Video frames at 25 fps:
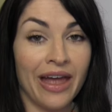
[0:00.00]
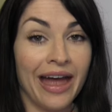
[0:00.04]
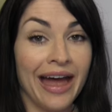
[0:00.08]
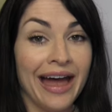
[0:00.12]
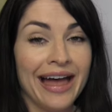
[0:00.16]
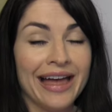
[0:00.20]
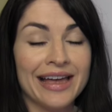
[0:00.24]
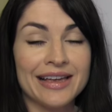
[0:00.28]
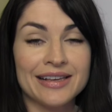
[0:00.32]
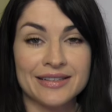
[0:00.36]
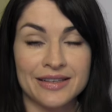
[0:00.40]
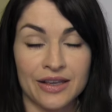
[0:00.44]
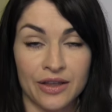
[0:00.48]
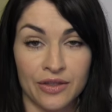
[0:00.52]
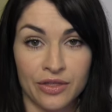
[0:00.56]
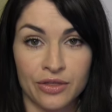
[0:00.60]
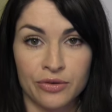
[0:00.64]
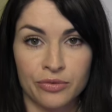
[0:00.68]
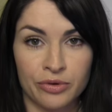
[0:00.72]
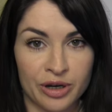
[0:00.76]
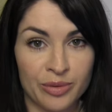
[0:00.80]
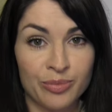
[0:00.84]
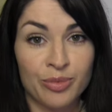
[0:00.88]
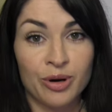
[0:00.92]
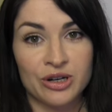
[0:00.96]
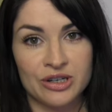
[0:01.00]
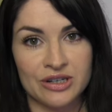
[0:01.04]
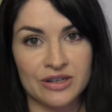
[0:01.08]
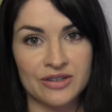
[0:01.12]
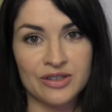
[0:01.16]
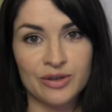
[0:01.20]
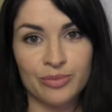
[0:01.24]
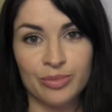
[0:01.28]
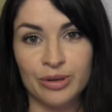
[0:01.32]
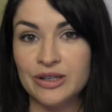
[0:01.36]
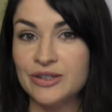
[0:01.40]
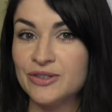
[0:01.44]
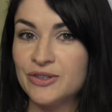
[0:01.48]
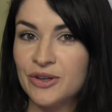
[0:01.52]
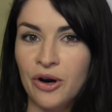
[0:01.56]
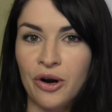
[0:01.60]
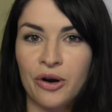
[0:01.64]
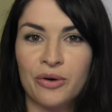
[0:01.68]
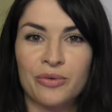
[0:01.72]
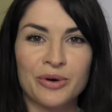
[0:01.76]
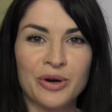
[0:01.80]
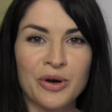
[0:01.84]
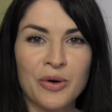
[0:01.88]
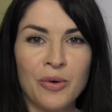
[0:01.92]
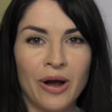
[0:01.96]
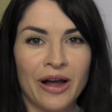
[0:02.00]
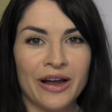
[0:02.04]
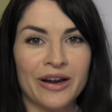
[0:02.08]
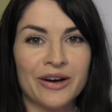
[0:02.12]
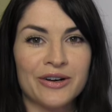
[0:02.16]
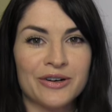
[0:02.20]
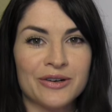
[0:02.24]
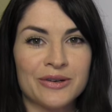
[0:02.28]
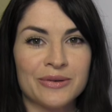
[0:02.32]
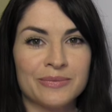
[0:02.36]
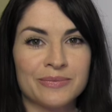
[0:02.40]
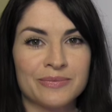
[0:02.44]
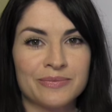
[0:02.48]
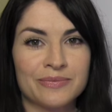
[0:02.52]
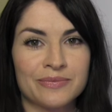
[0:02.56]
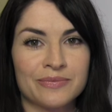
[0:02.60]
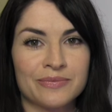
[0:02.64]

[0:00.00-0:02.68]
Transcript: as three participants are required.